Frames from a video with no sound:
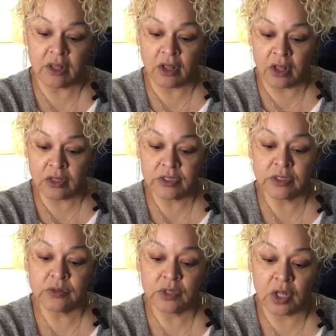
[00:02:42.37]

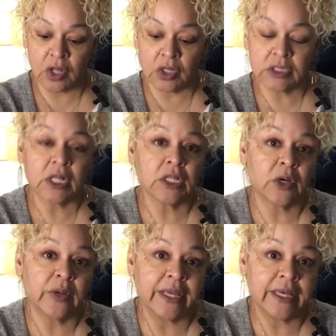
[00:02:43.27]
also called a
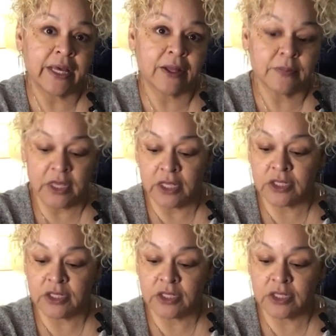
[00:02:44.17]
low-income